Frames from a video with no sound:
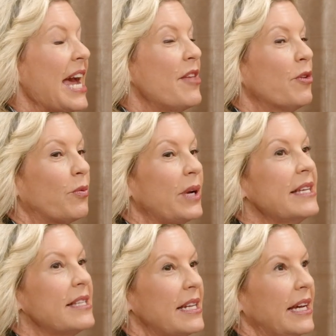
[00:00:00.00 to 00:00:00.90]
And the
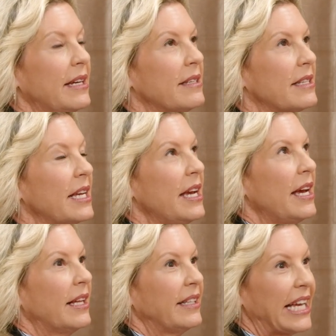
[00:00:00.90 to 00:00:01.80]
reason is,
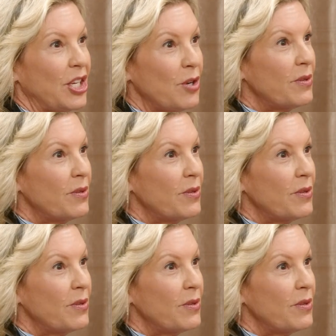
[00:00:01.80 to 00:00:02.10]
like you